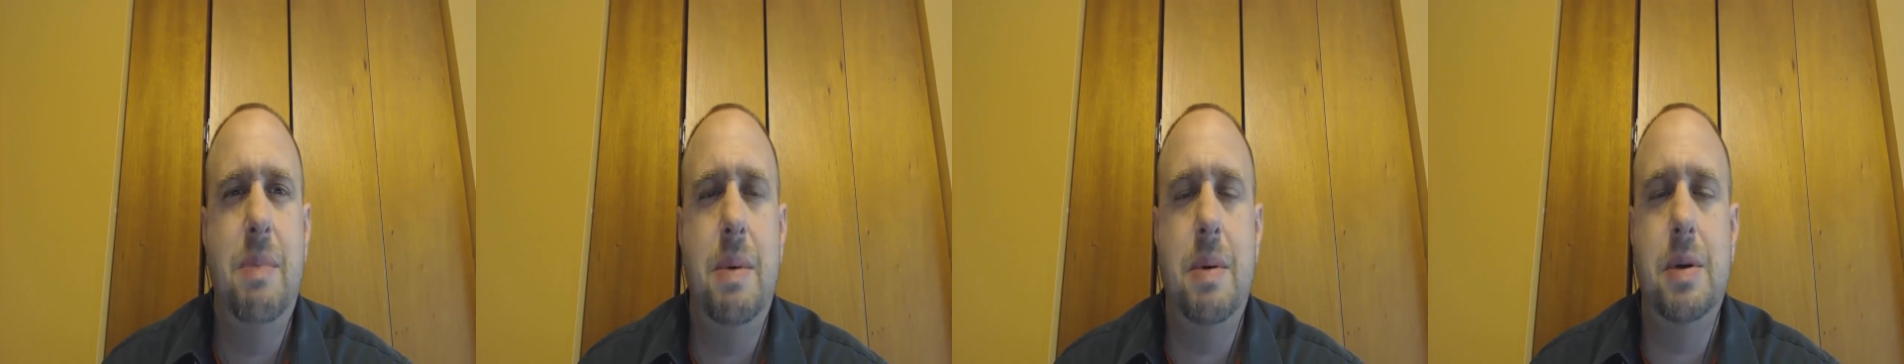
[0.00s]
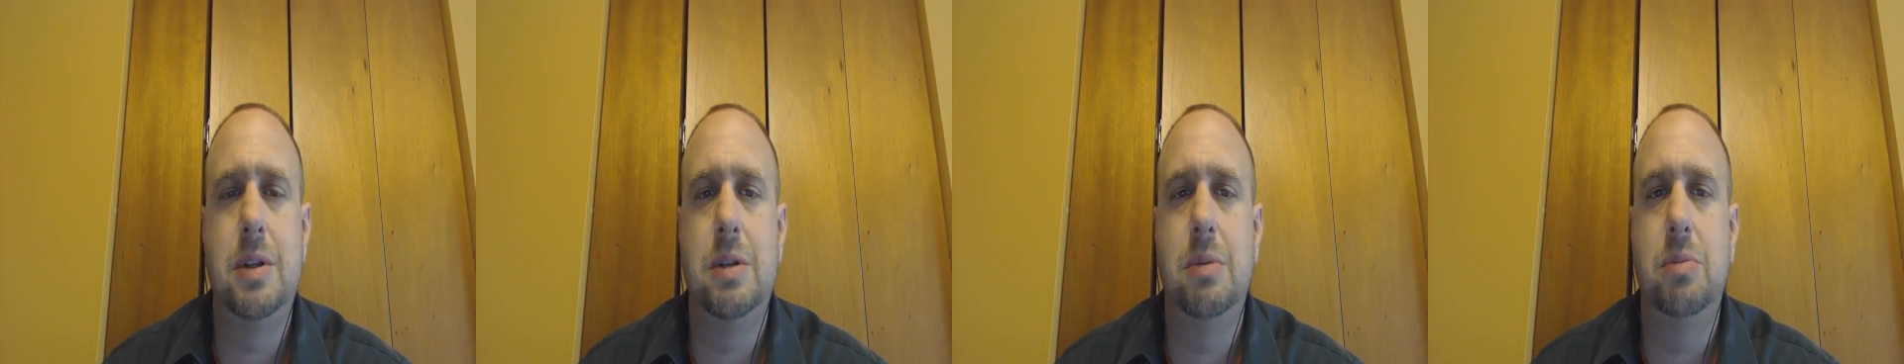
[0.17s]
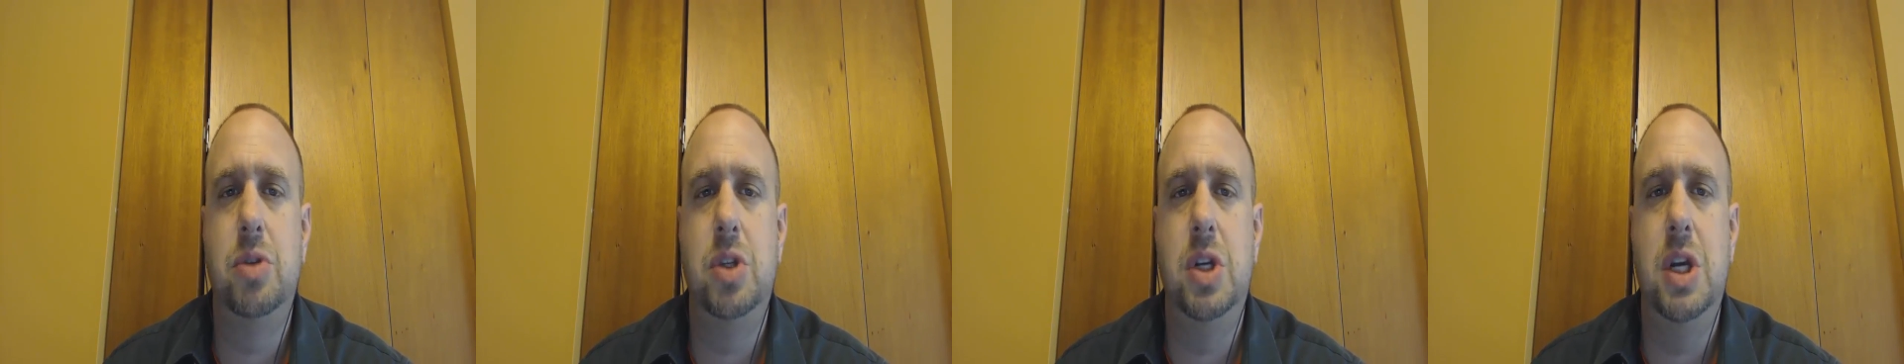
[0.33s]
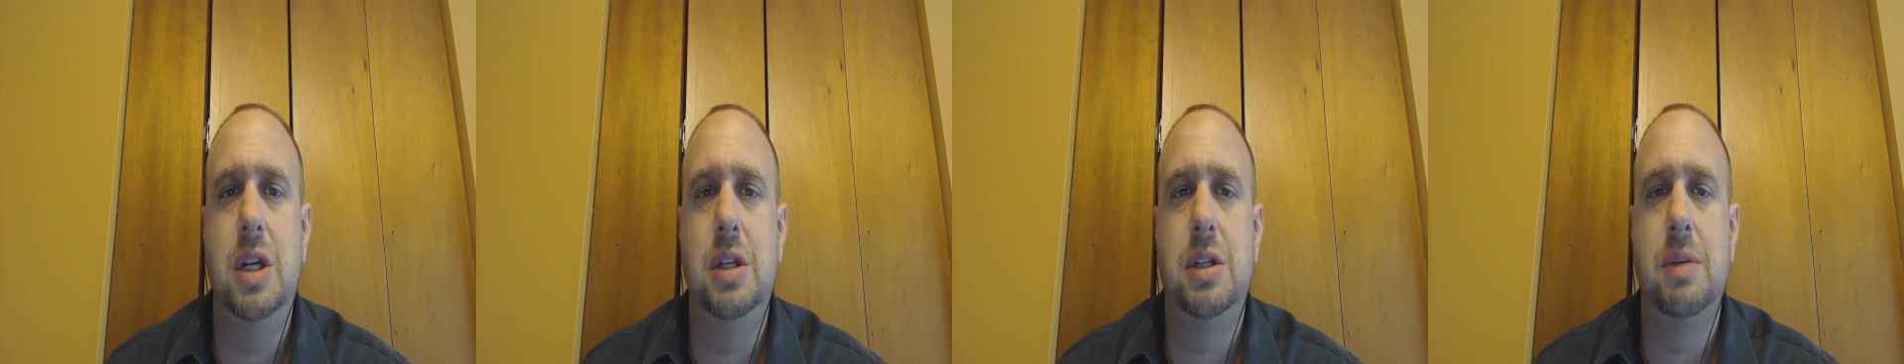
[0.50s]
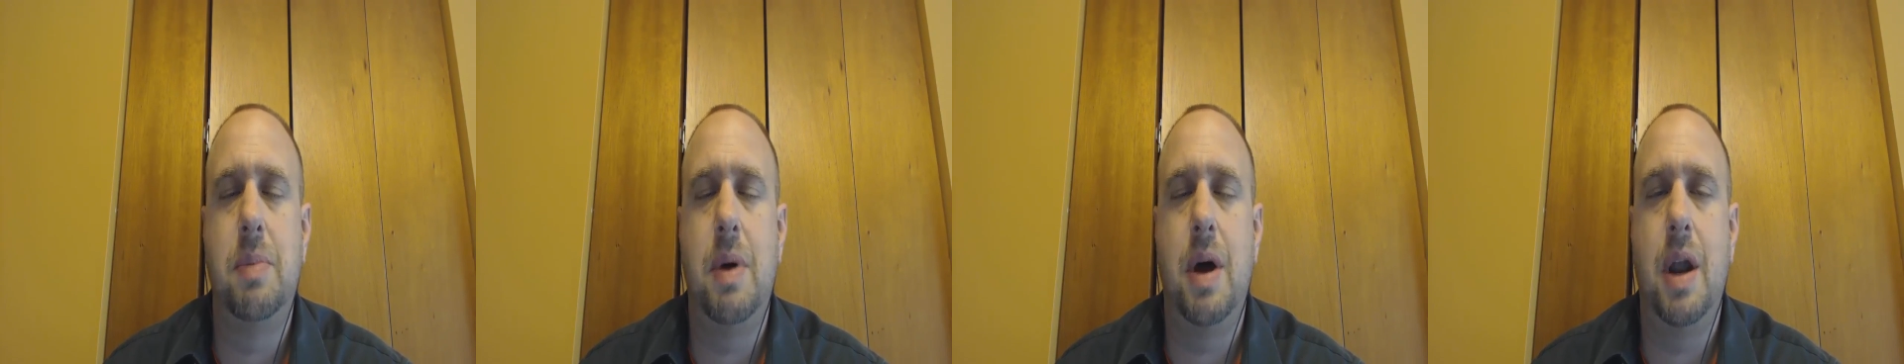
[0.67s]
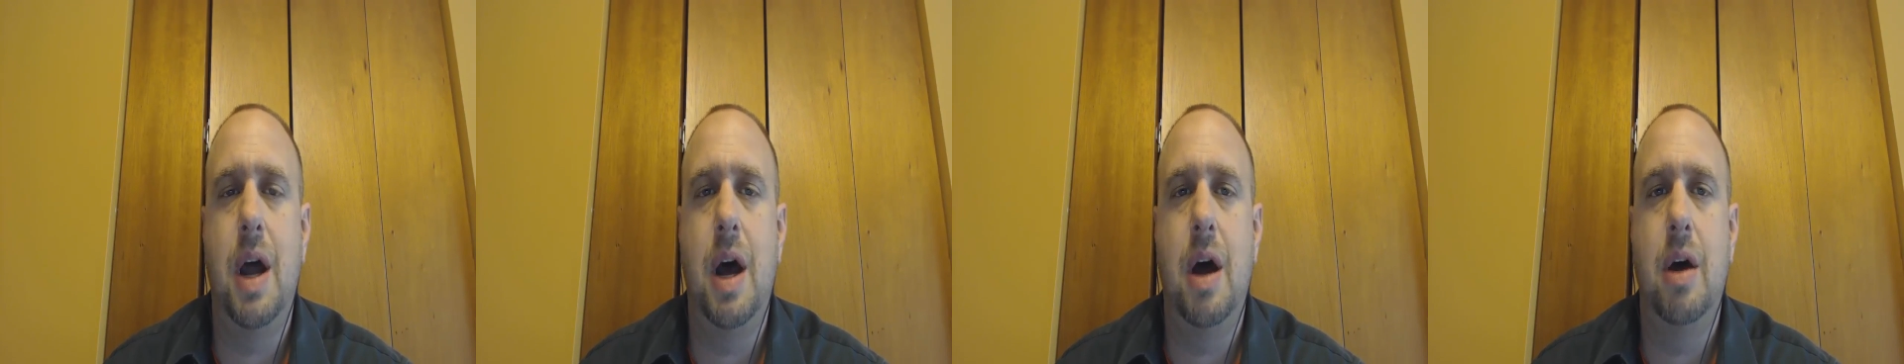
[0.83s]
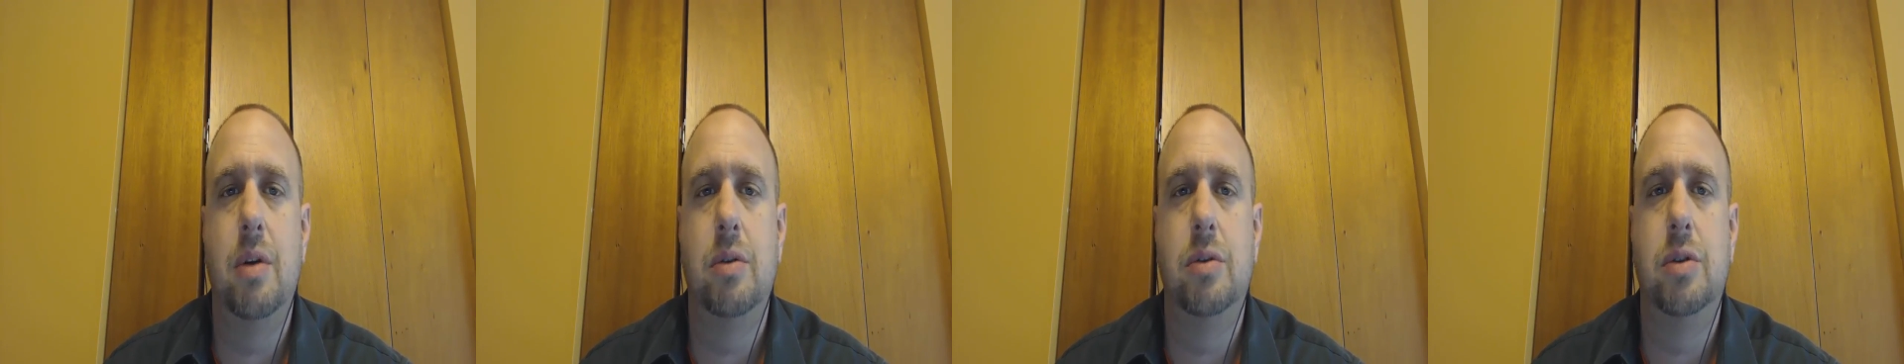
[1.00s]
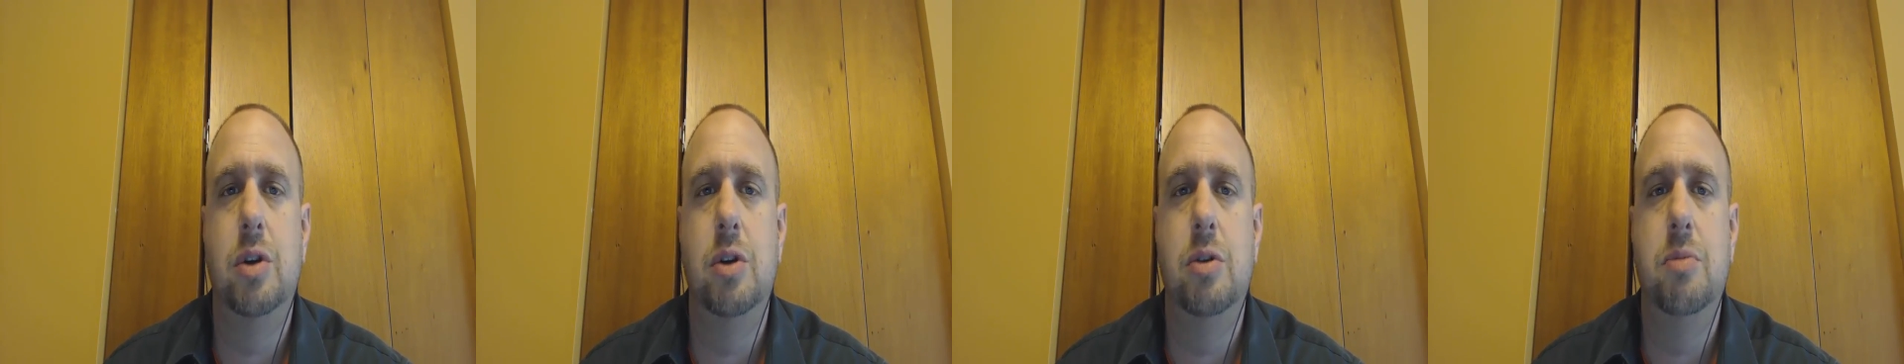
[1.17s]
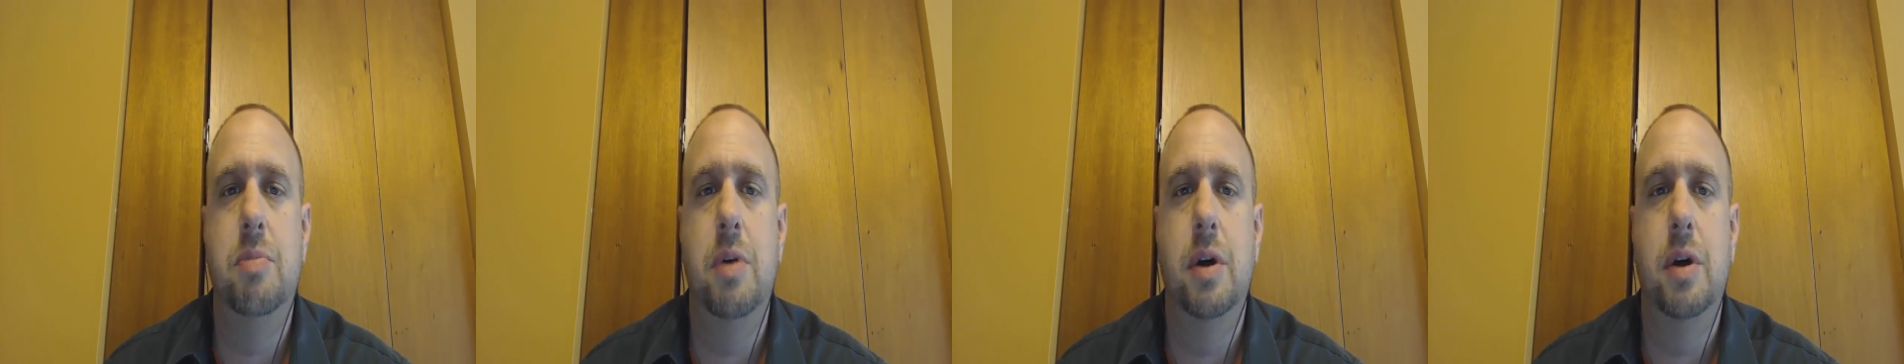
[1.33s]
maybe some cheats about how to